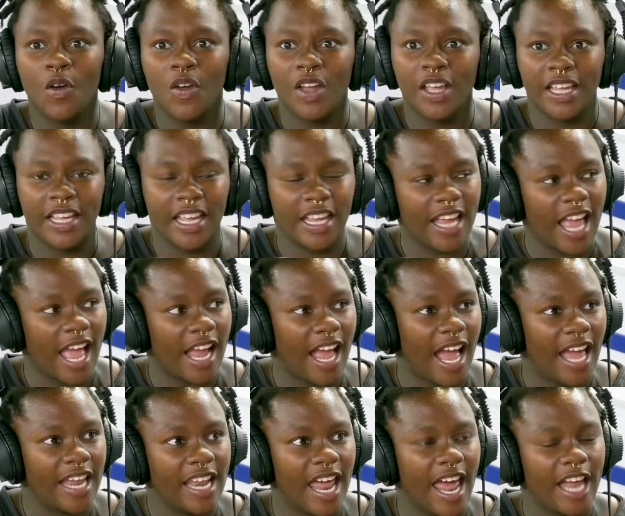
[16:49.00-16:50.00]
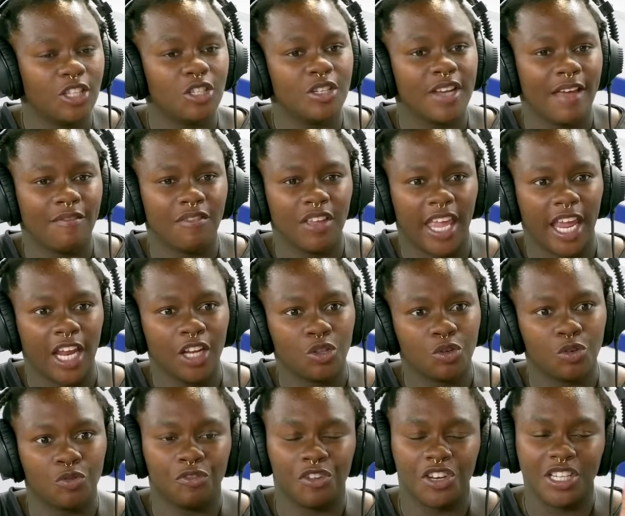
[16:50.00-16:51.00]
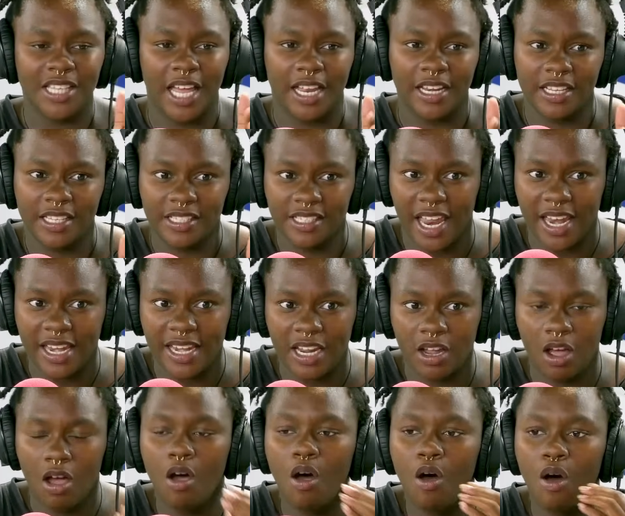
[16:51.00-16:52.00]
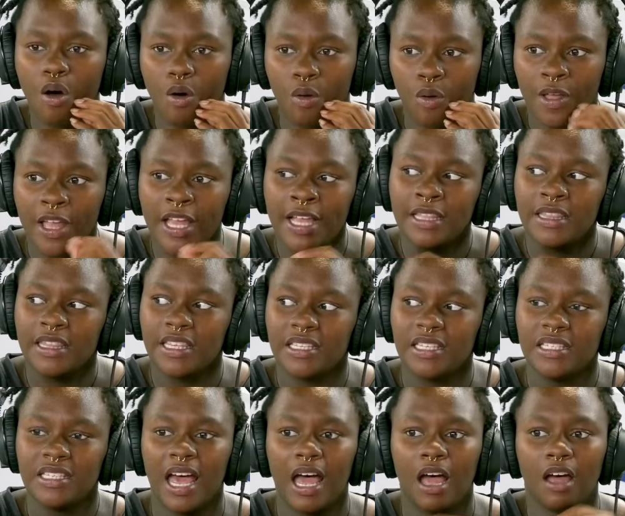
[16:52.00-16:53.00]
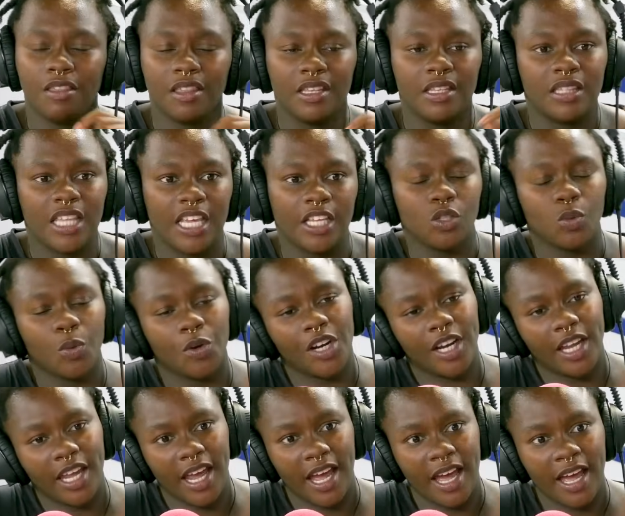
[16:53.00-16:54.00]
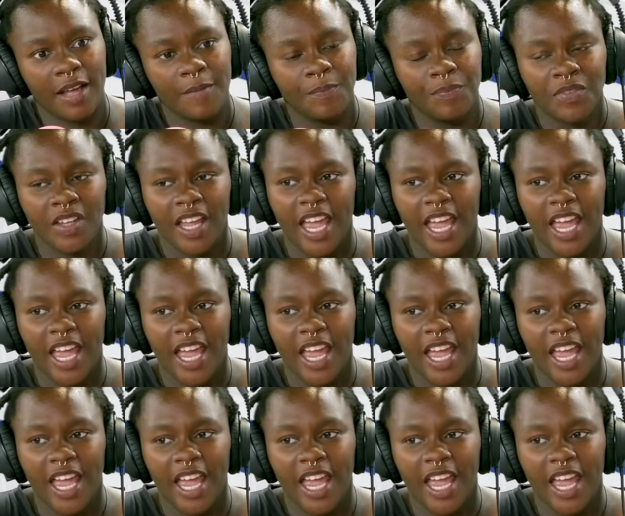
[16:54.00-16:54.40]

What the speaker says: So I kind of had to navigate through first understanding, this is how the things work here.